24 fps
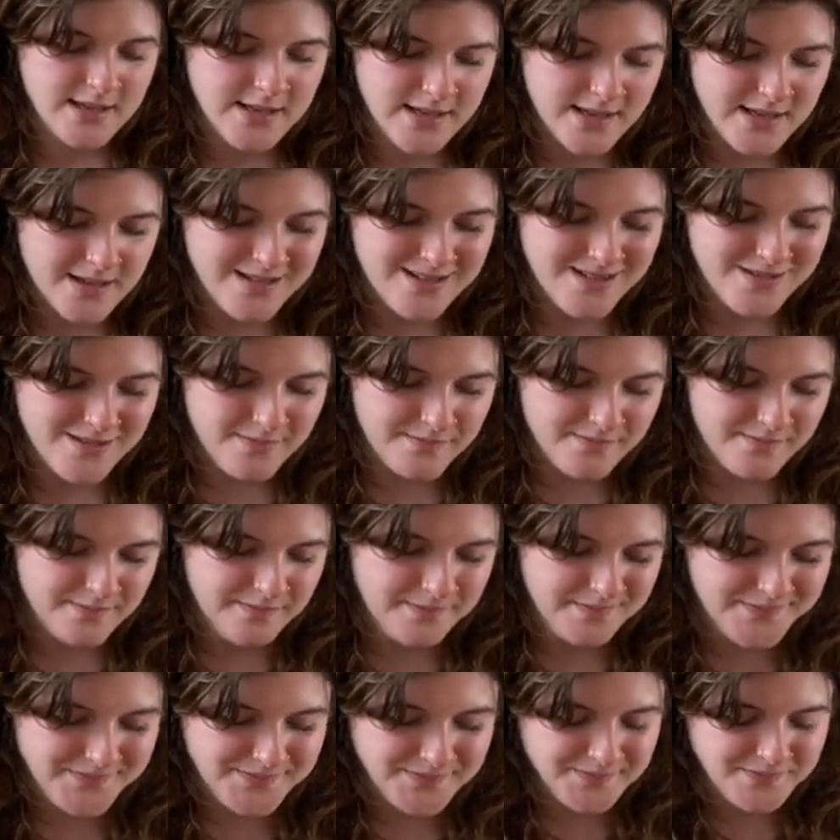Um,
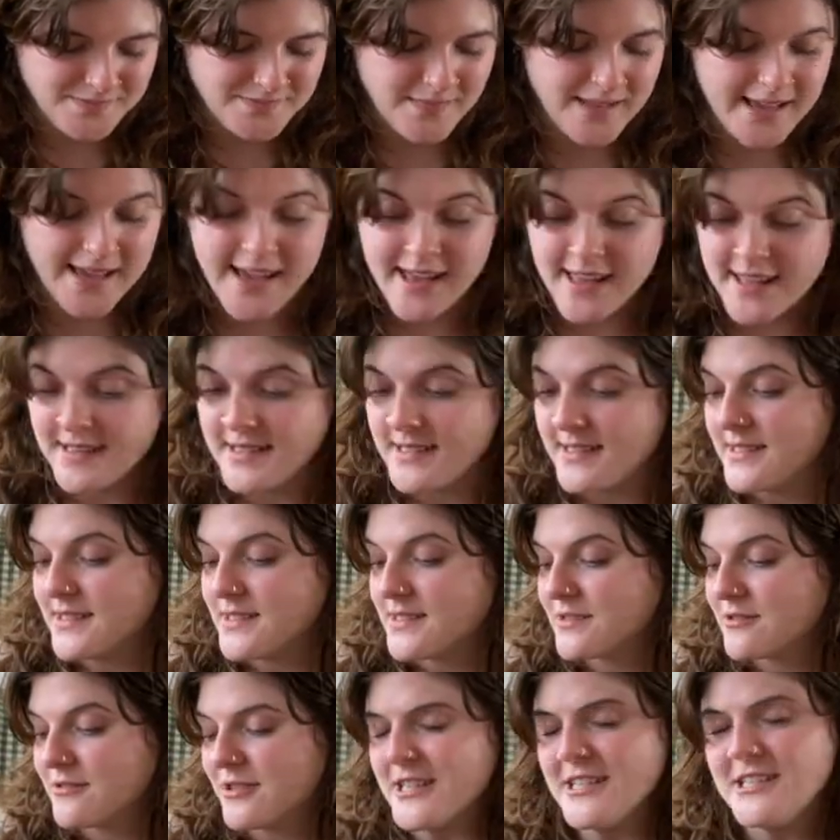and it's
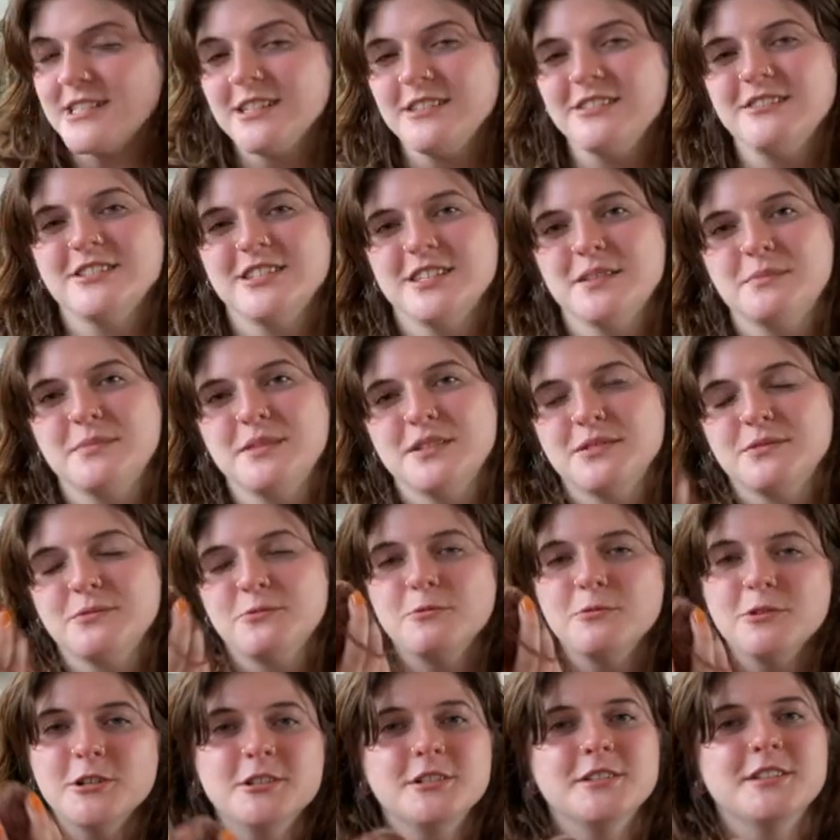great to use up this
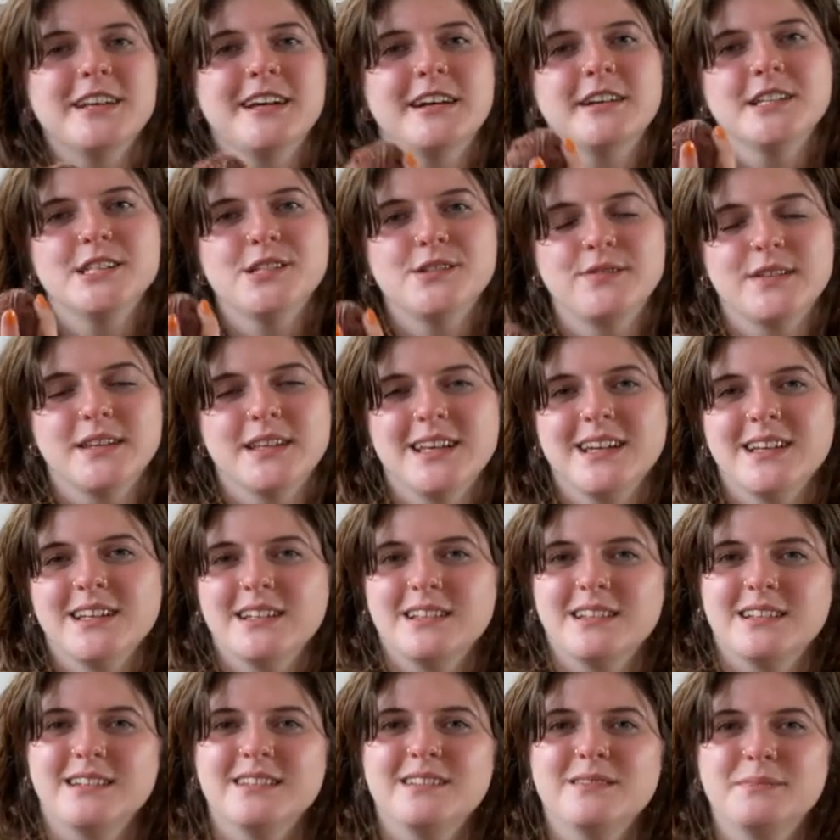wool that I was feeling a
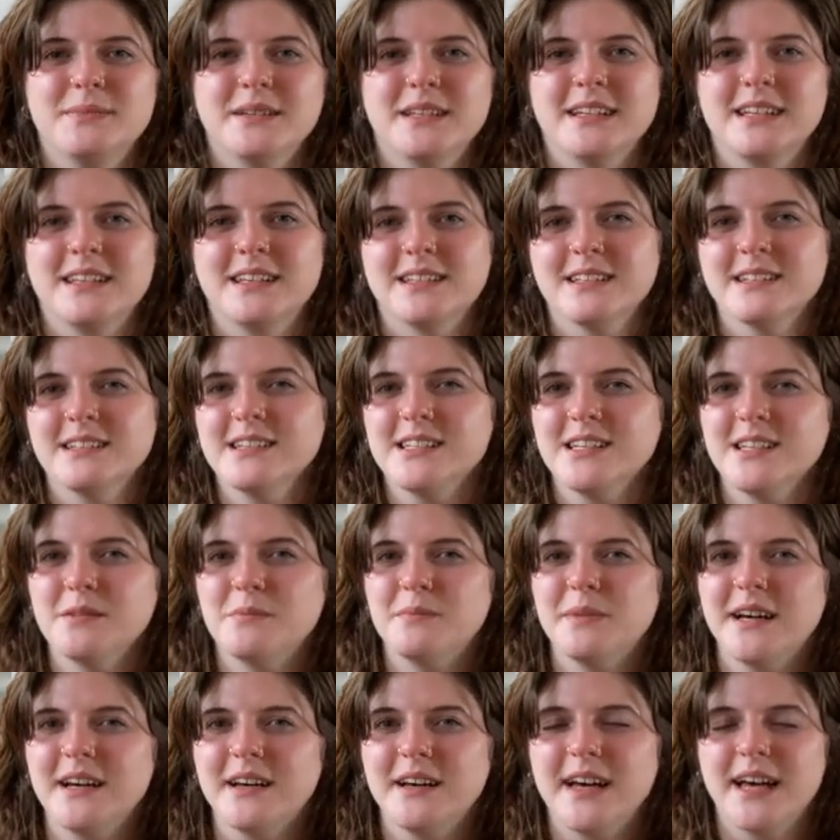little bit guilty
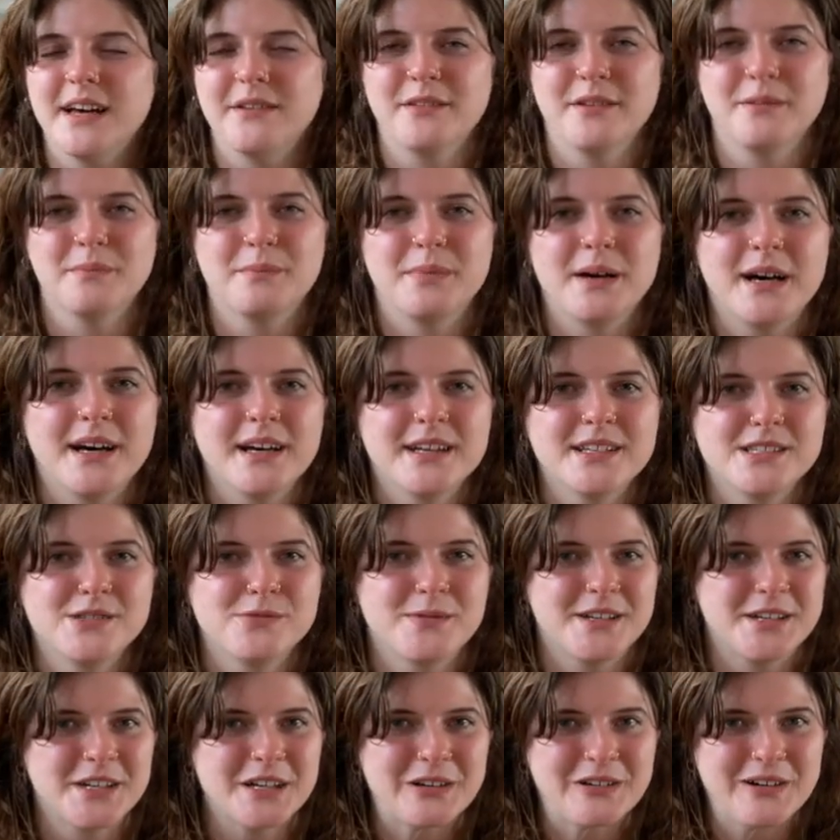about having bought
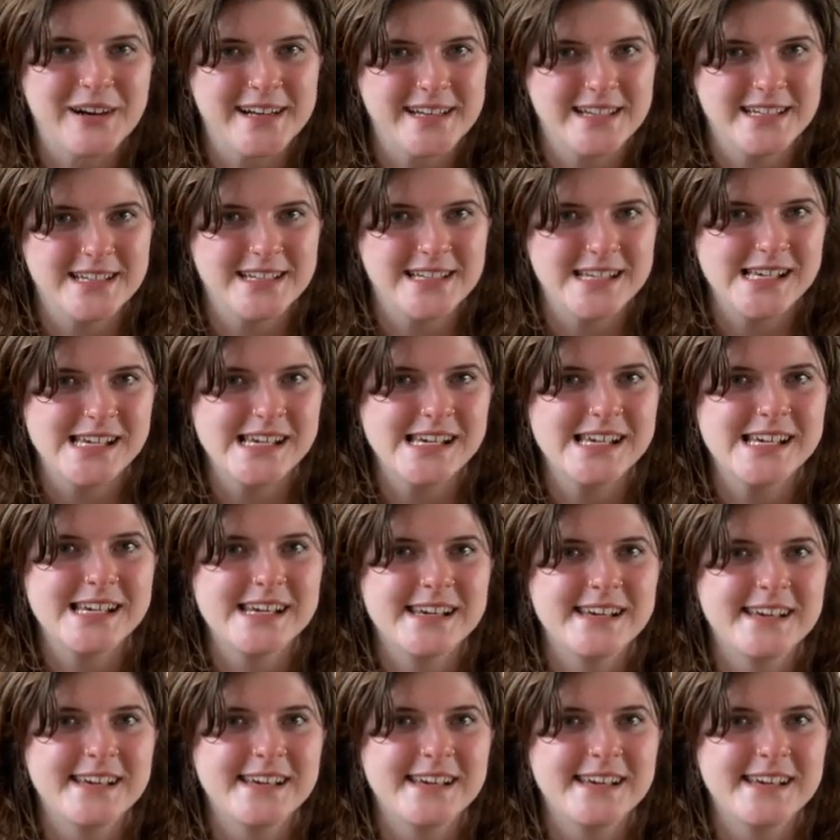sweater quantity